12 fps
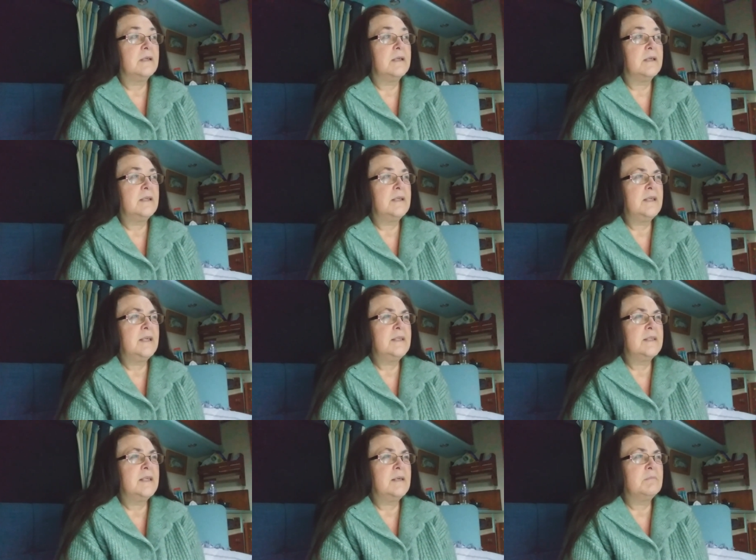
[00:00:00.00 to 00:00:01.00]
And then it
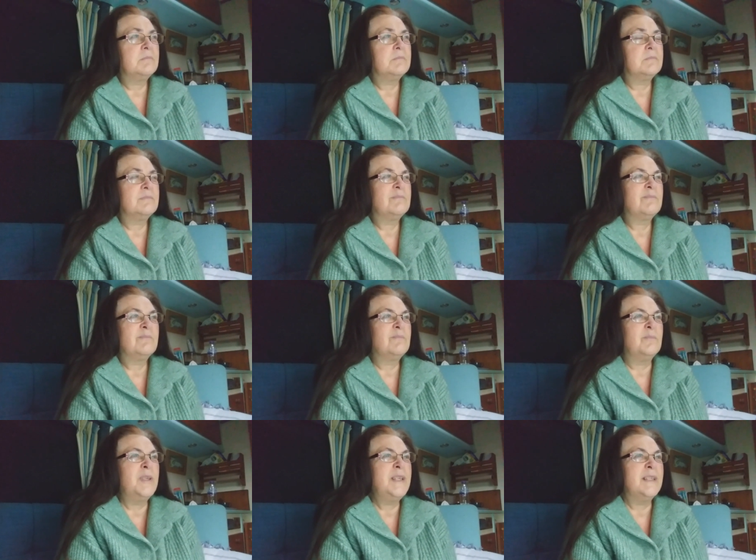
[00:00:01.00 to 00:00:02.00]
ended up
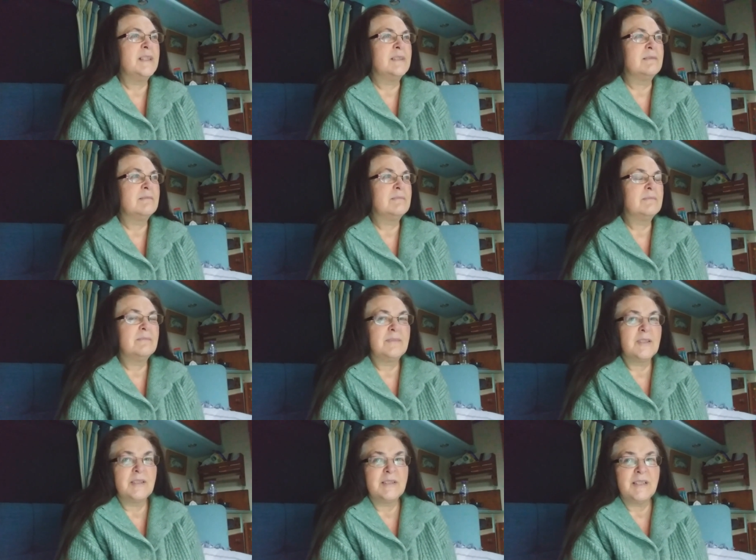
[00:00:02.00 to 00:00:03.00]
weird.
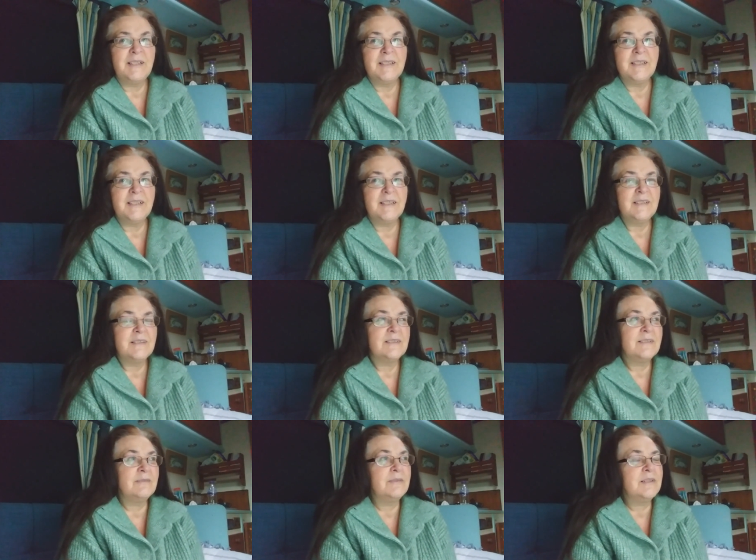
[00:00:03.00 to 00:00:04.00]
Shall I tell you the end?
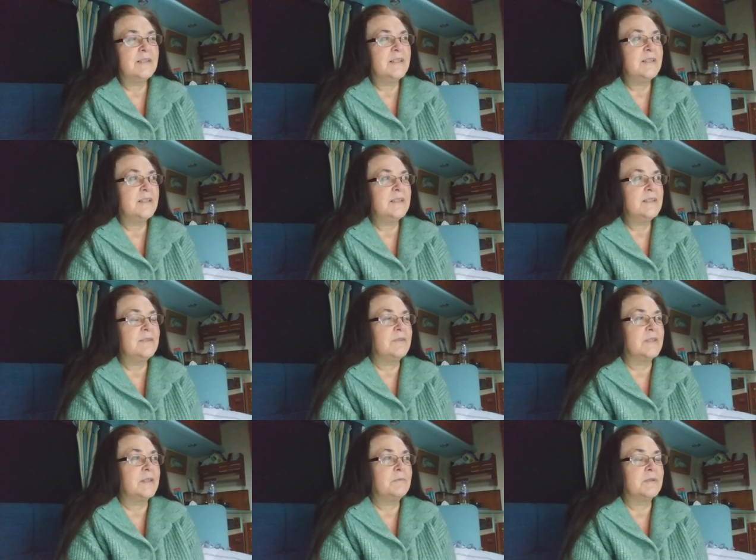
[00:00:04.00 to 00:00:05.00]
Do you want to know the end? If
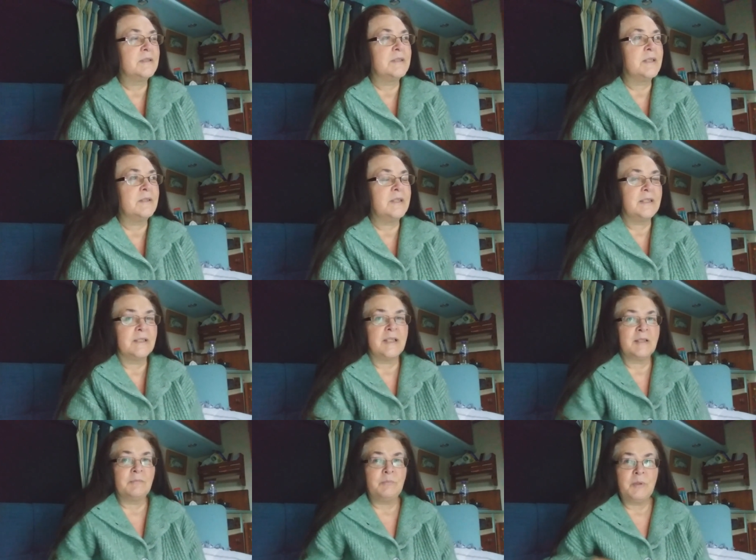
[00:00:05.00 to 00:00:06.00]
you don't want to know the end,
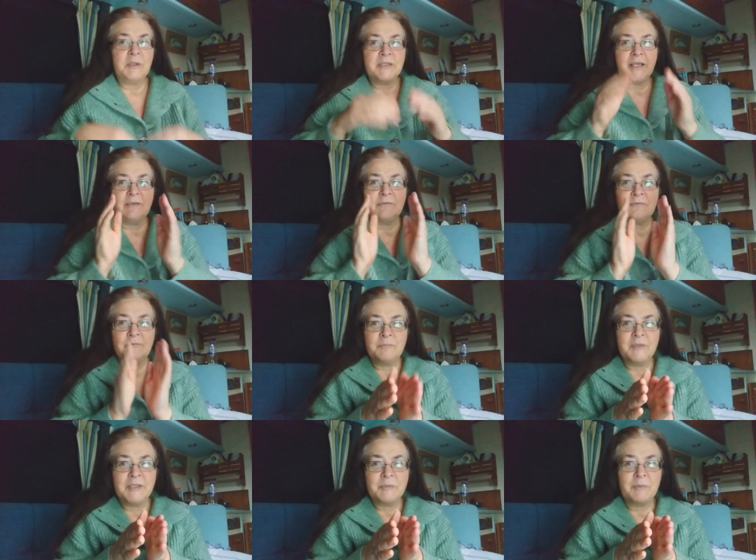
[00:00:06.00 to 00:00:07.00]
then blot out
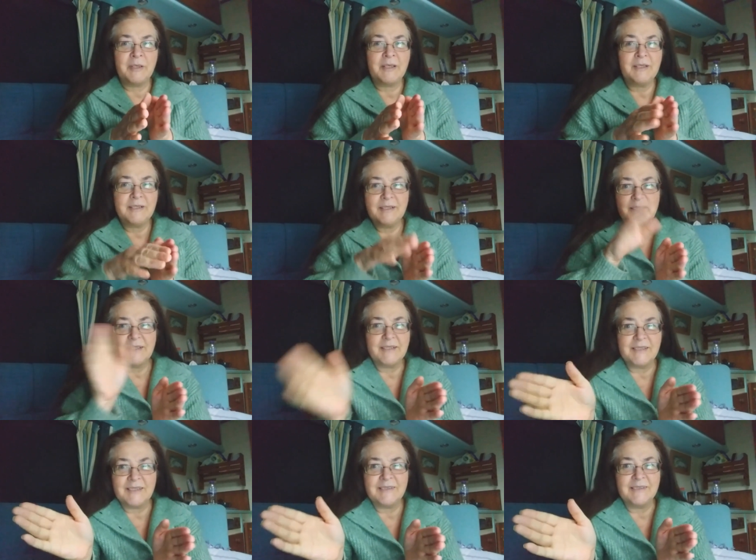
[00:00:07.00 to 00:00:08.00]
from this bit
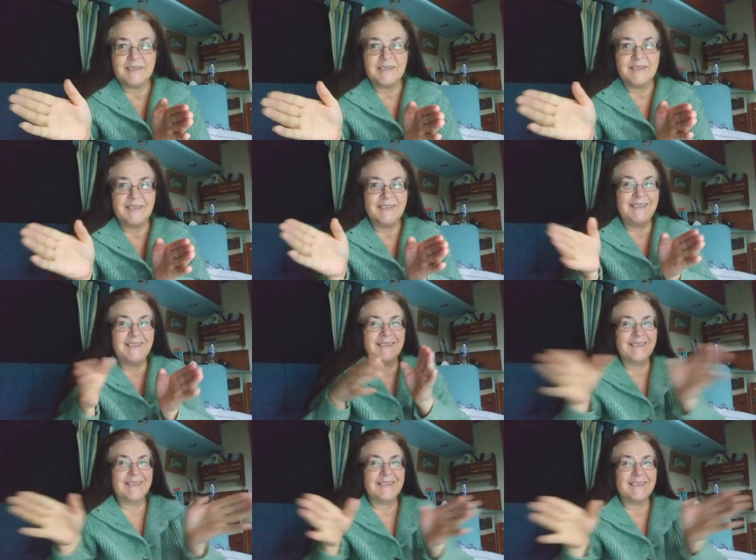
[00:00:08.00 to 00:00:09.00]
until I tell you.
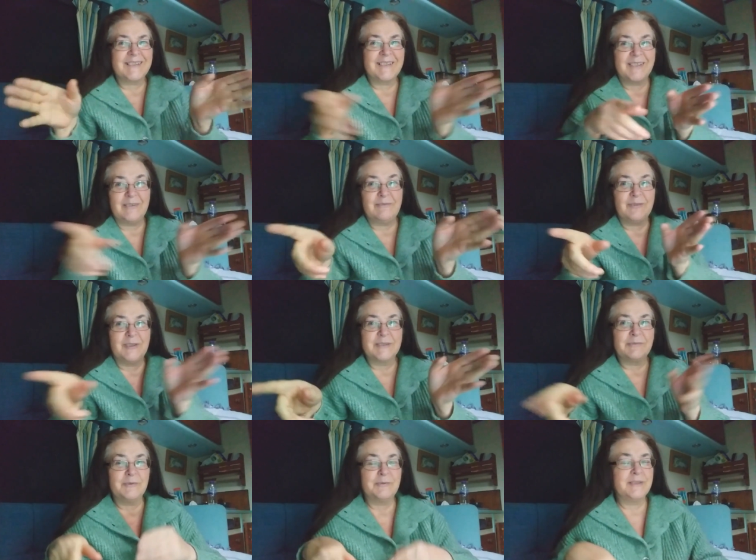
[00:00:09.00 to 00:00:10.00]
Just go
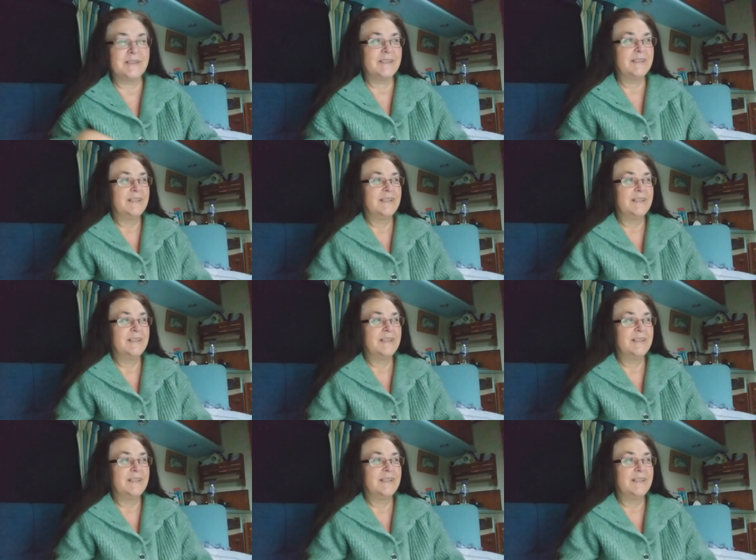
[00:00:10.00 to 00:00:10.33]
fast forward.